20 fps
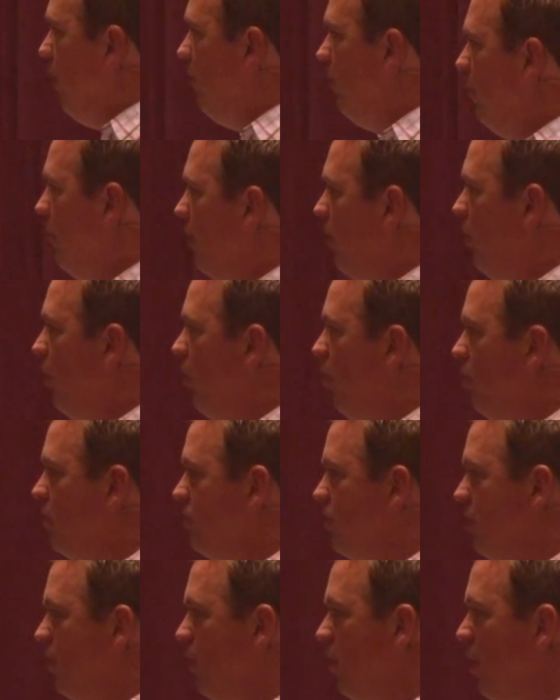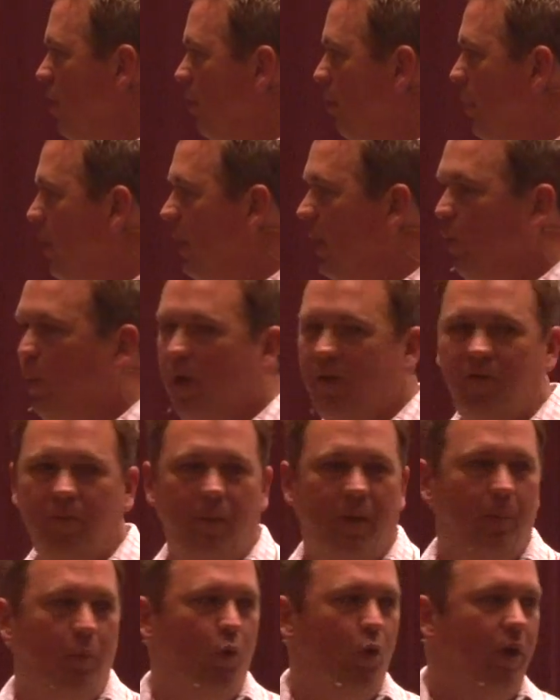from their girls and being away from
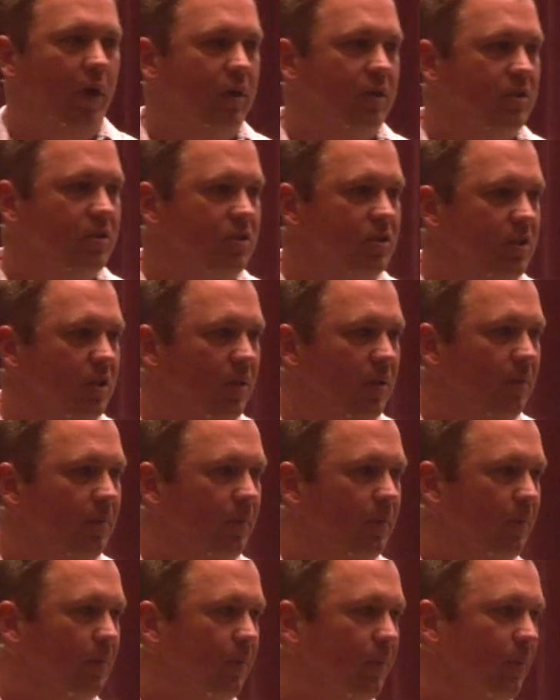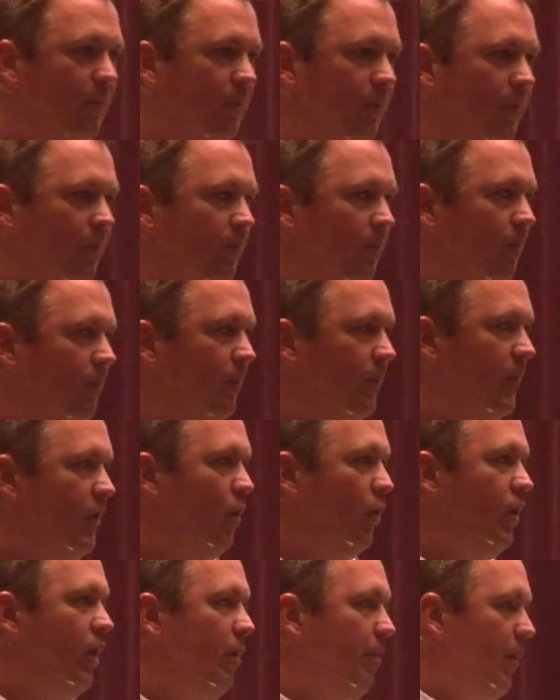their boys.
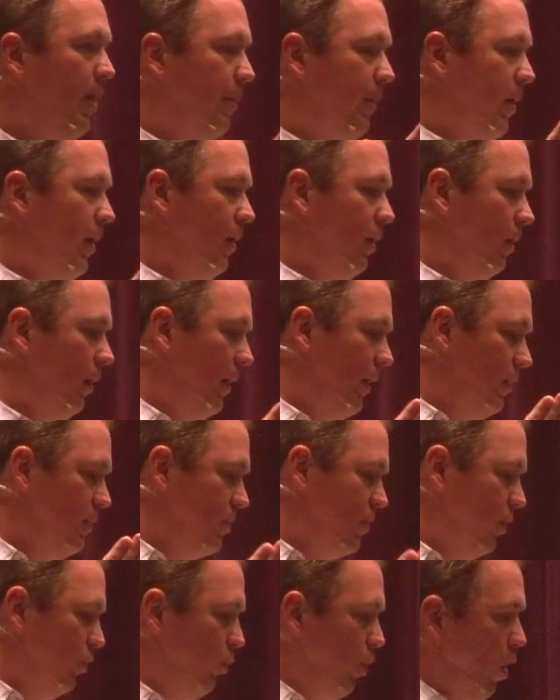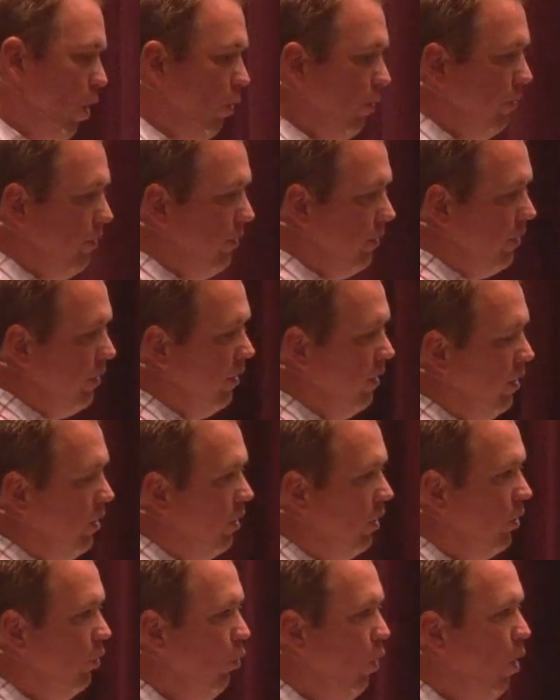Commitment leads to growth.
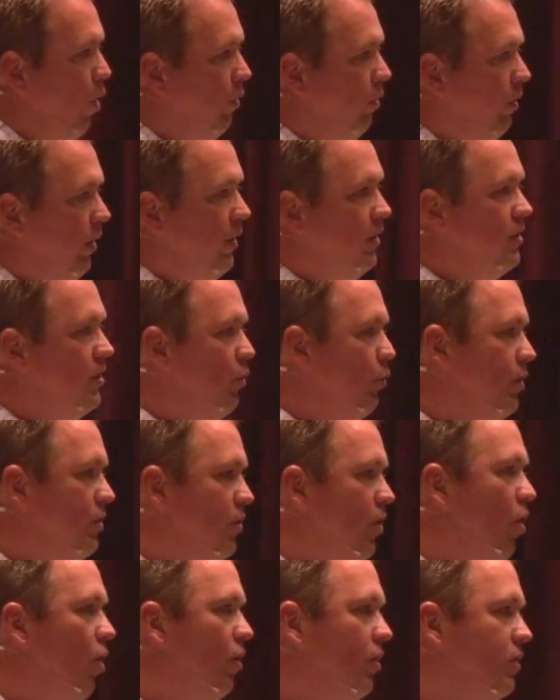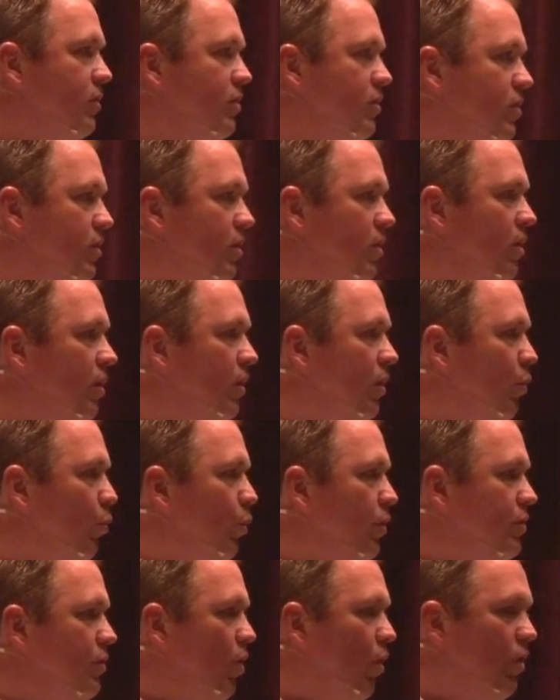Growth leads to results.
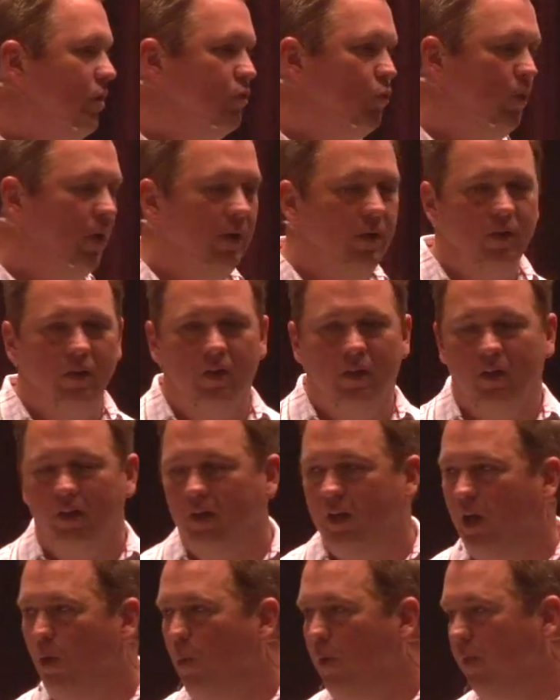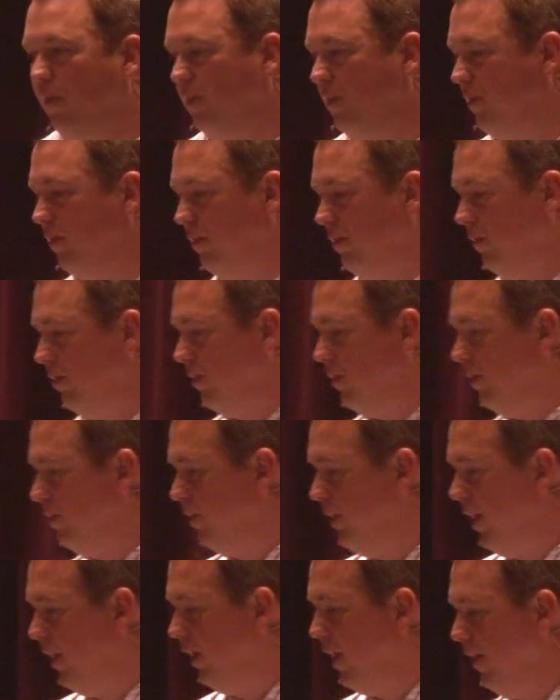Results were, and when
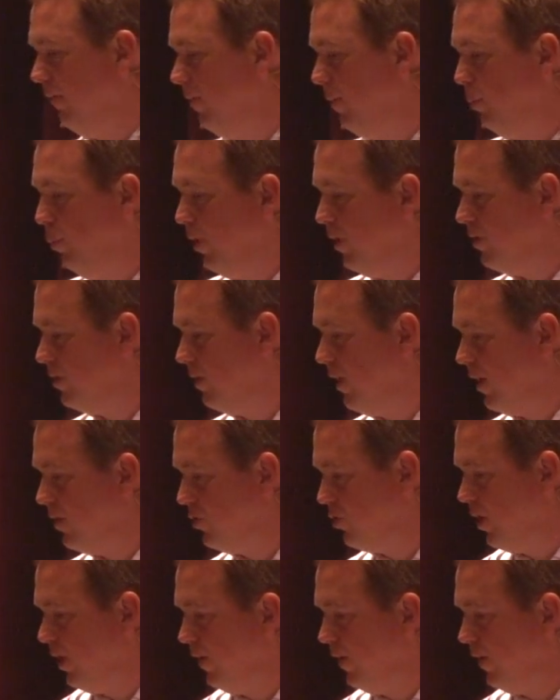they left the prison yesterday